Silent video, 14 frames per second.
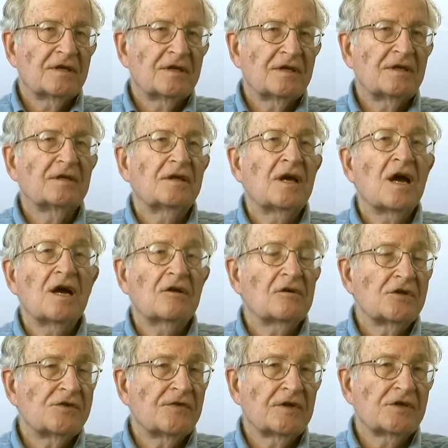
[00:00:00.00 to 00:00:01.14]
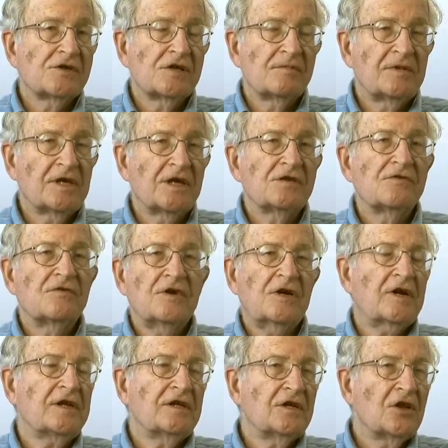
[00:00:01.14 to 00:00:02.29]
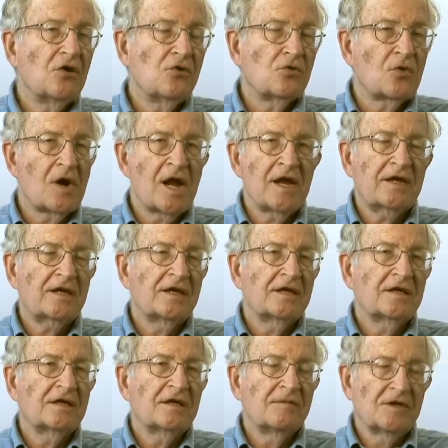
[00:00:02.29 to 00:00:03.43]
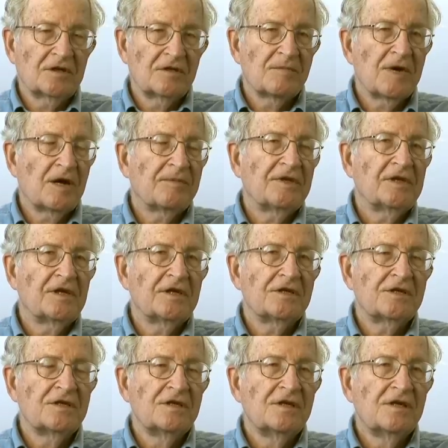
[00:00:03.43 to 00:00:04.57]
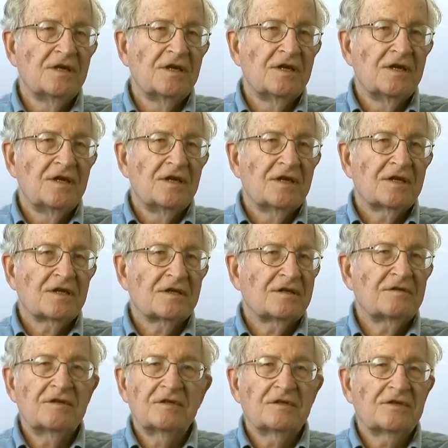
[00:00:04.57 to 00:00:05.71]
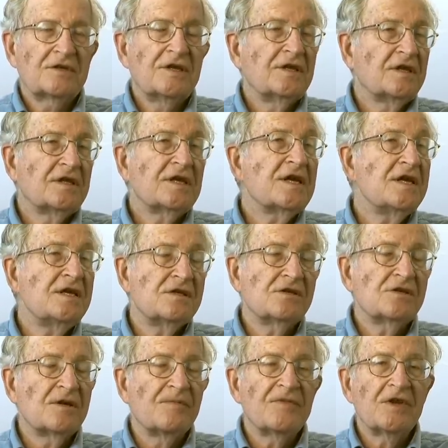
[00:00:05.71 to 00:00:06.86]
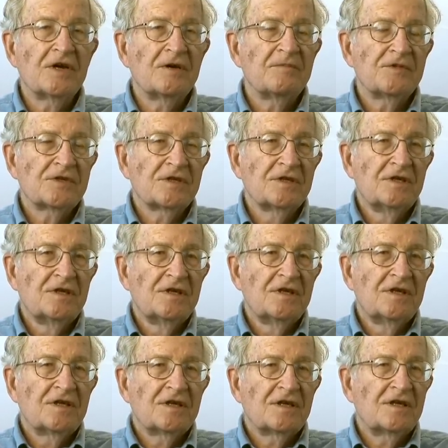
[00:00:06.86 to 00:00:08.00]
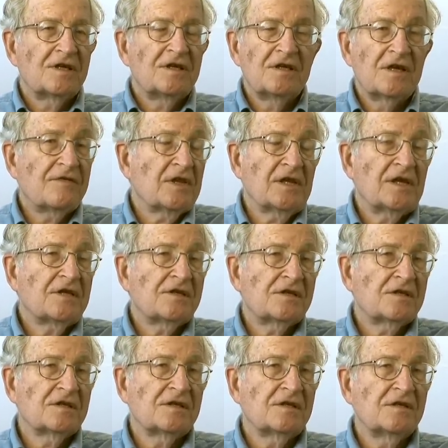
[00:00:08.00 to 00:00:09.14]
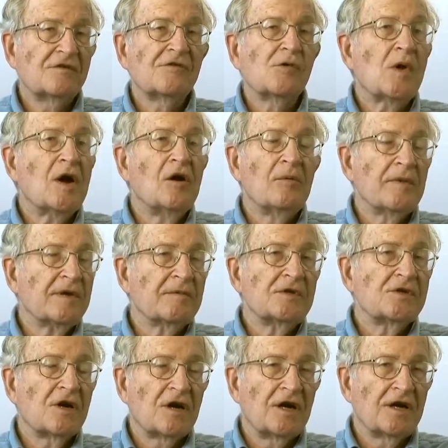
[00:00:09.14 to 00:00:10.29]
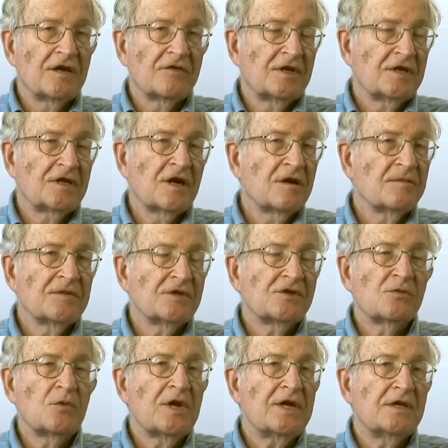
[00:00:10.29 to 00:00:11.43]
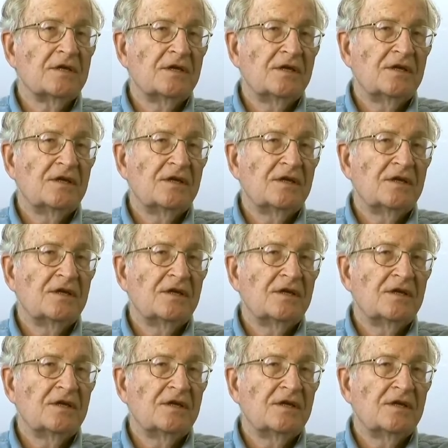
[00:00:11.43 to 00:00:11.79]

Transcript: Uh, Congress, for example, has very low ranking among the population. Uh, you know, it's in the teens sometimes. Uh, nevertheless, uh, the overwhelming majority of incumbents win.